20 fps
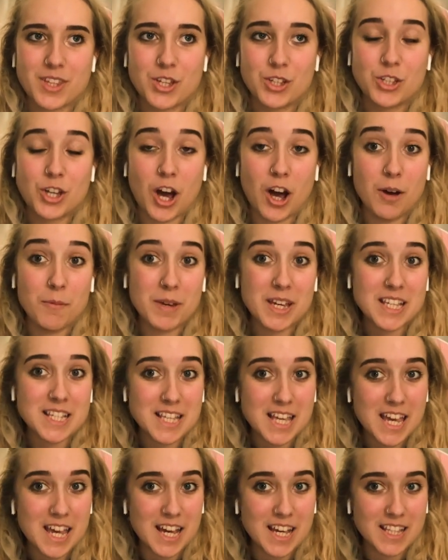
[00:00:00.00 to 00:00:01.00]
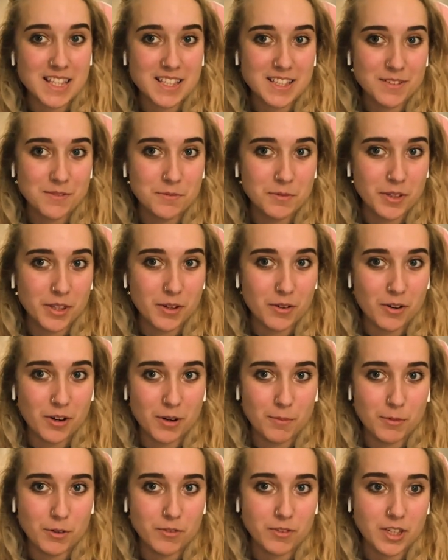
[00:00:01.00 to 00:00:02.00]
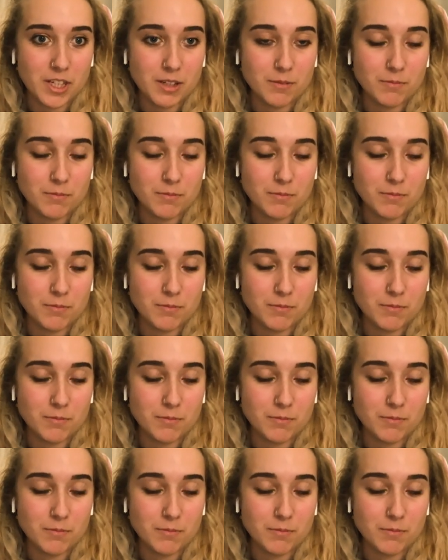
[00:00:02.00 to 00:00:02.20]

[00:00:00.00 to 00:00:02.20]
Comic Sans with a horror movie,